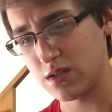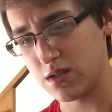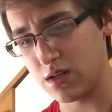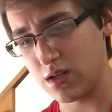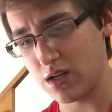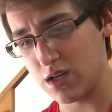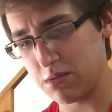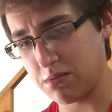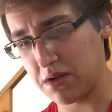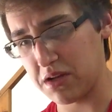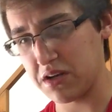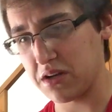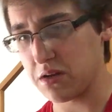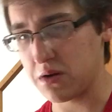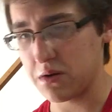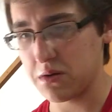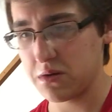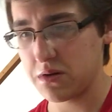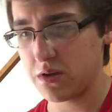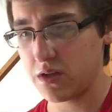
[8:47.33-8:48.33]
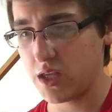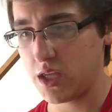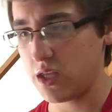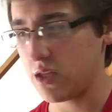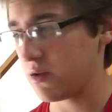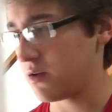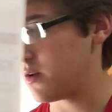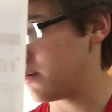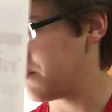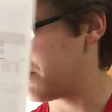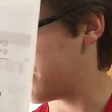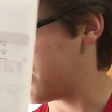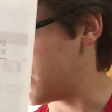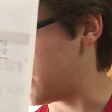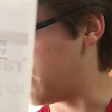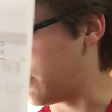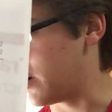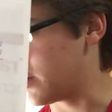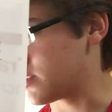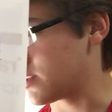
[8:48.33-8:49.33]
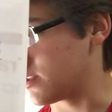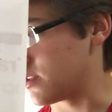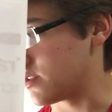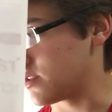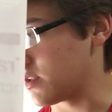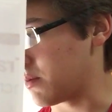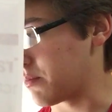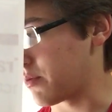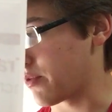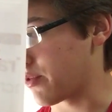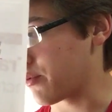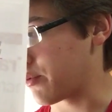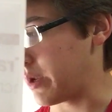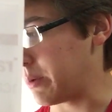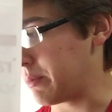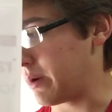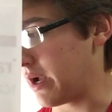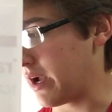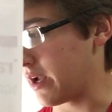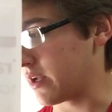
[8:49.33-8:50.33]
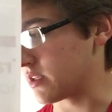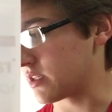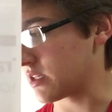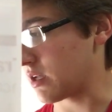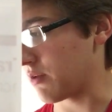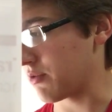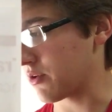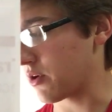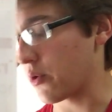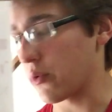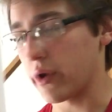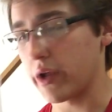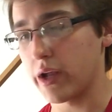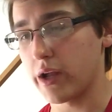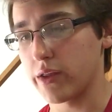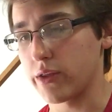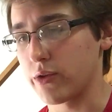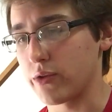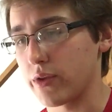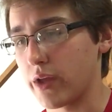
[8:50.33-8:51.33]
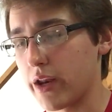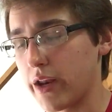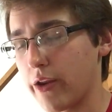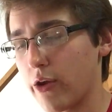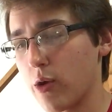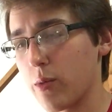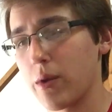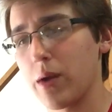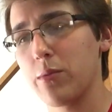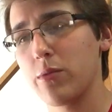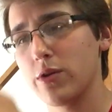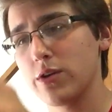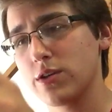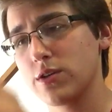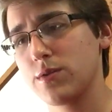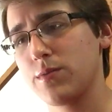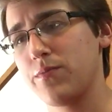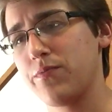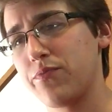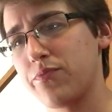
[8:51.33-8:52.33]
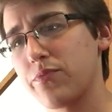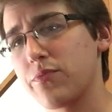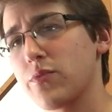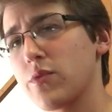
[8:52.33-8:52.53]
On here, U.S. is number 3 behind South Korea and the United Arab Emirates.